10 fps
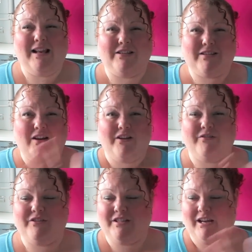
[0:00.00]
Let's kind
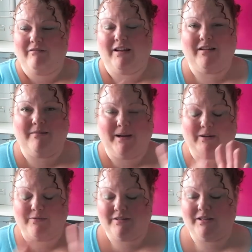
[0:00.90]
of share it
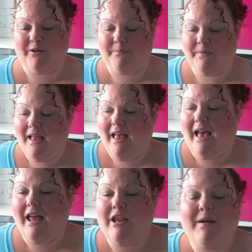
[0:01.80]
about. So
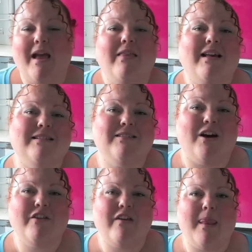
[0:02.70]
anyway, that's
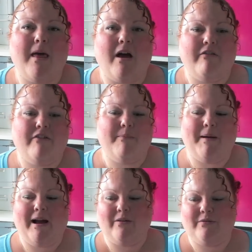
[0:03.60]
kind of enough
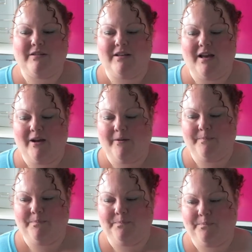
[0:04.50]
about
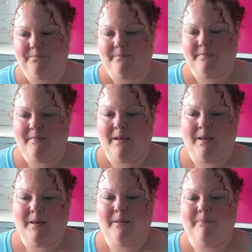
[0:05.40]
um,
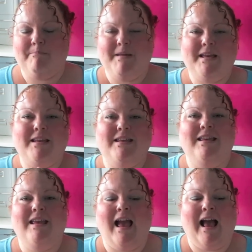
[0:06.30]

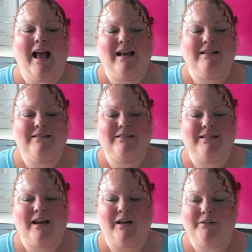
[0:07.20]
me and
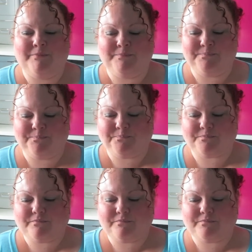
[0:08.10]
um,